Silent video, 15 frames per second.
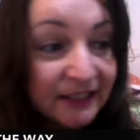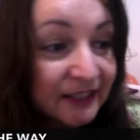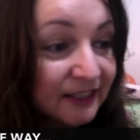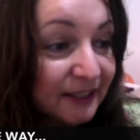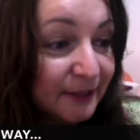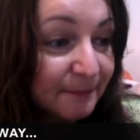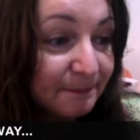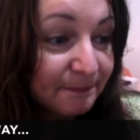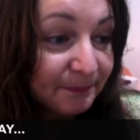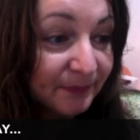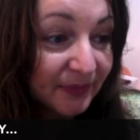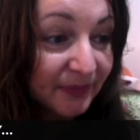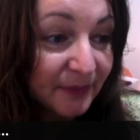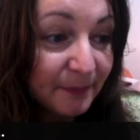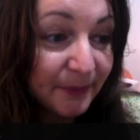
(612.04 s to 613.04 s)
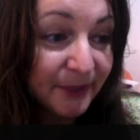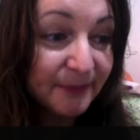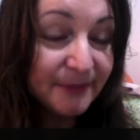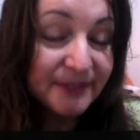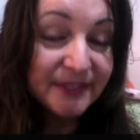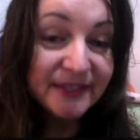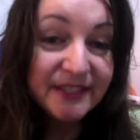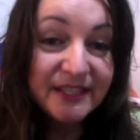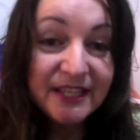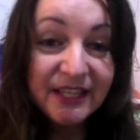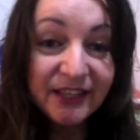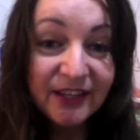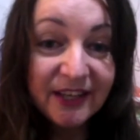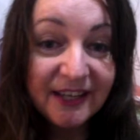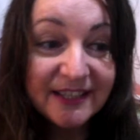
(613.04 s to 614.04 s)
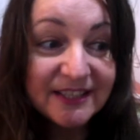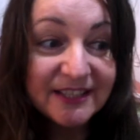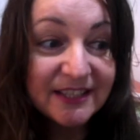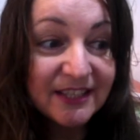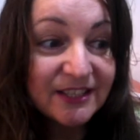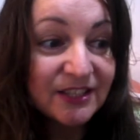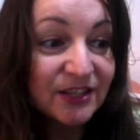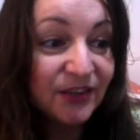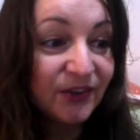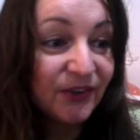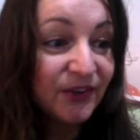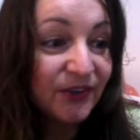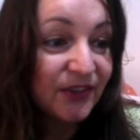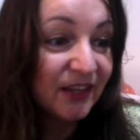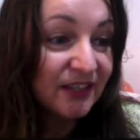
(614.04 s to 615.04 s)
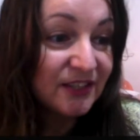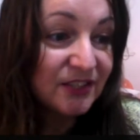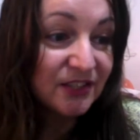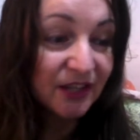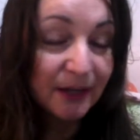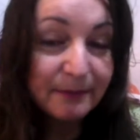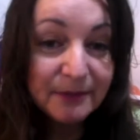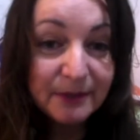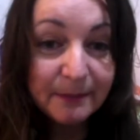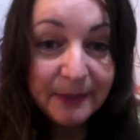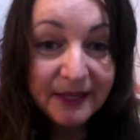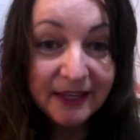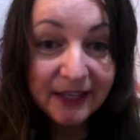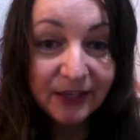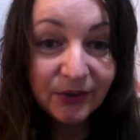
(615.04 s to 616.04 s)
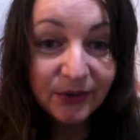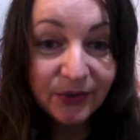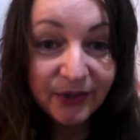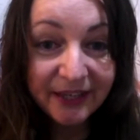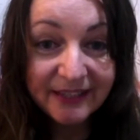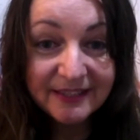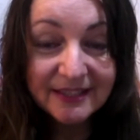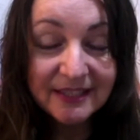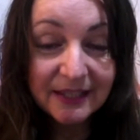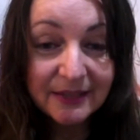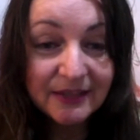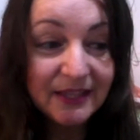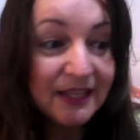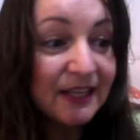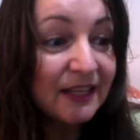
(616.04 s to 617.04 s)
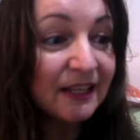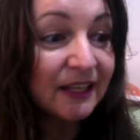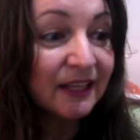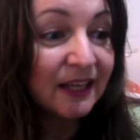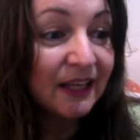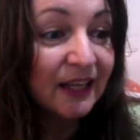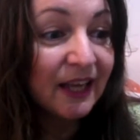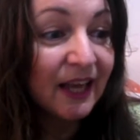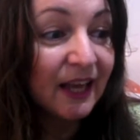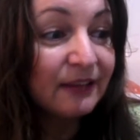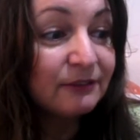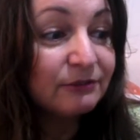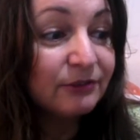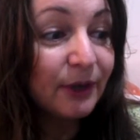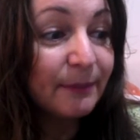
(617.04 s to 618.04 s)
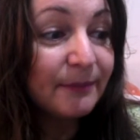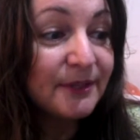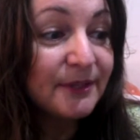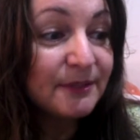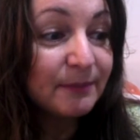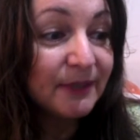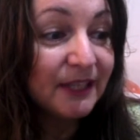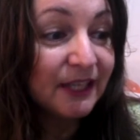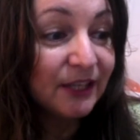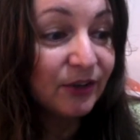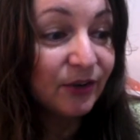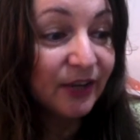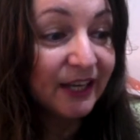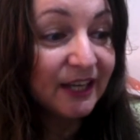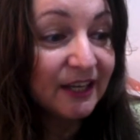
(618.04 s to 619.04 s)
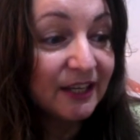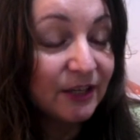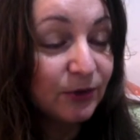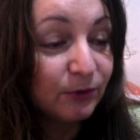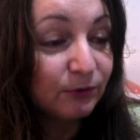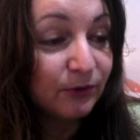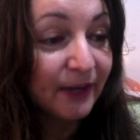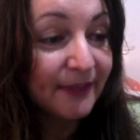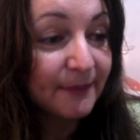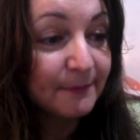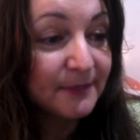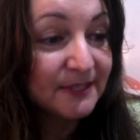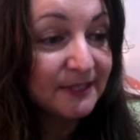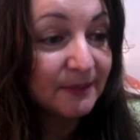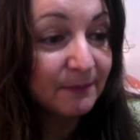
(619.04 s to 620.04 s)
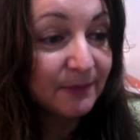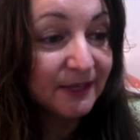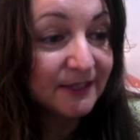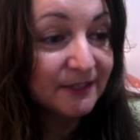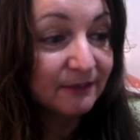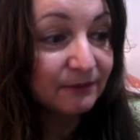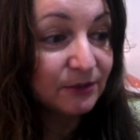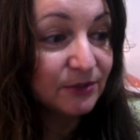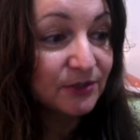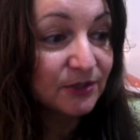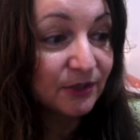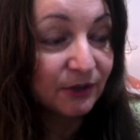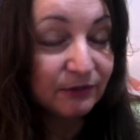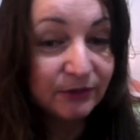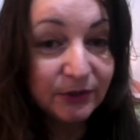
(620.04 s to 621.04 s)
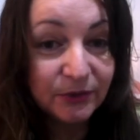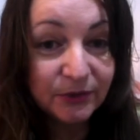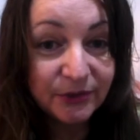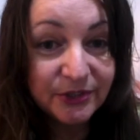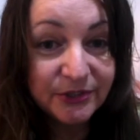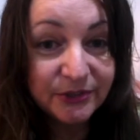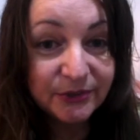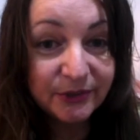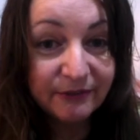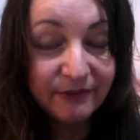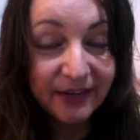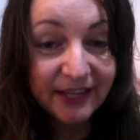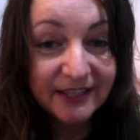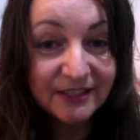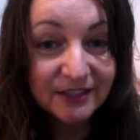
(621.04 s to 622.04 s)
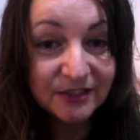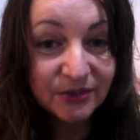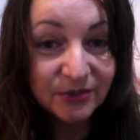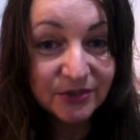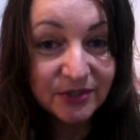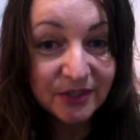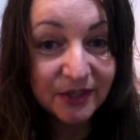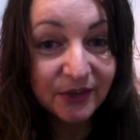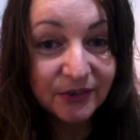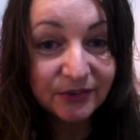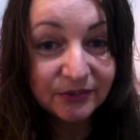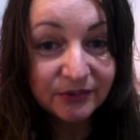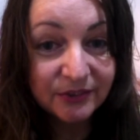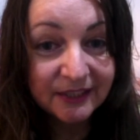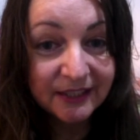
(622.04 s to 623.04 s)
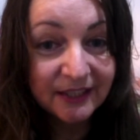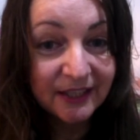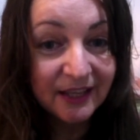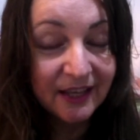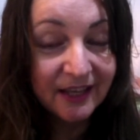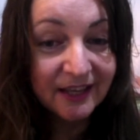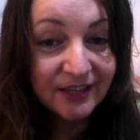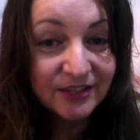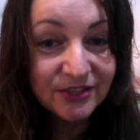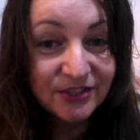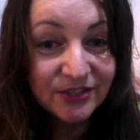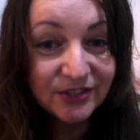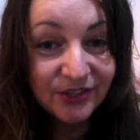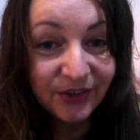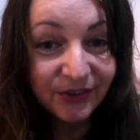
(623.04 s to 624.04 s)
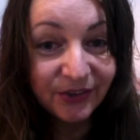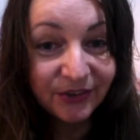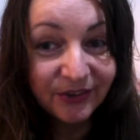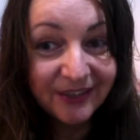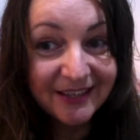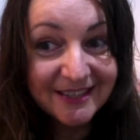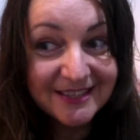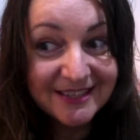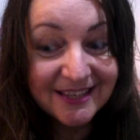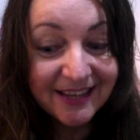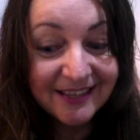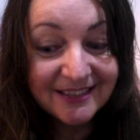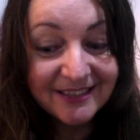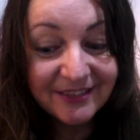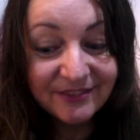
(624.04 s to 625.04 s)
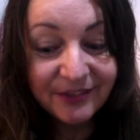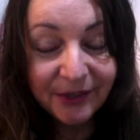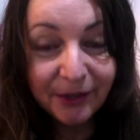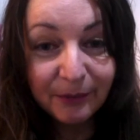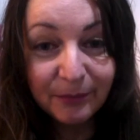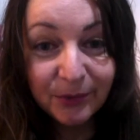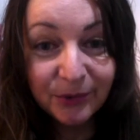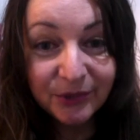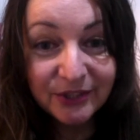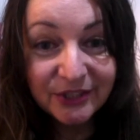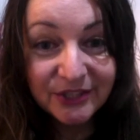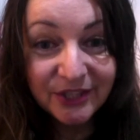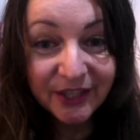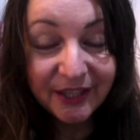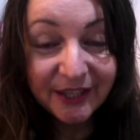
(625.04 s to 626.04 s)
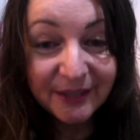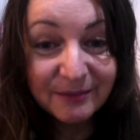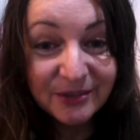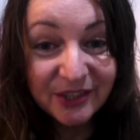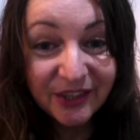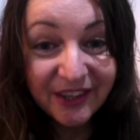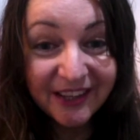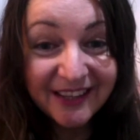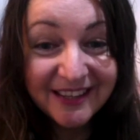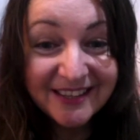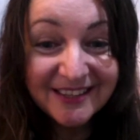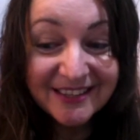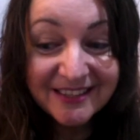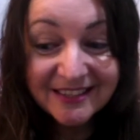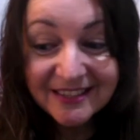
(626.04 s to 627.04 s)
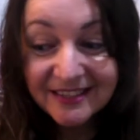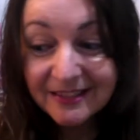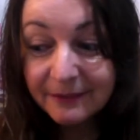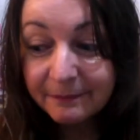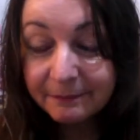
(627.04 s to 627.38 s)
the purpose of the dingo lets us know that it's time to begin or end something, and from this beginning or ending you'll find the missing piece of yourself in order to advance yourself. So it's actually a very important time to kind of just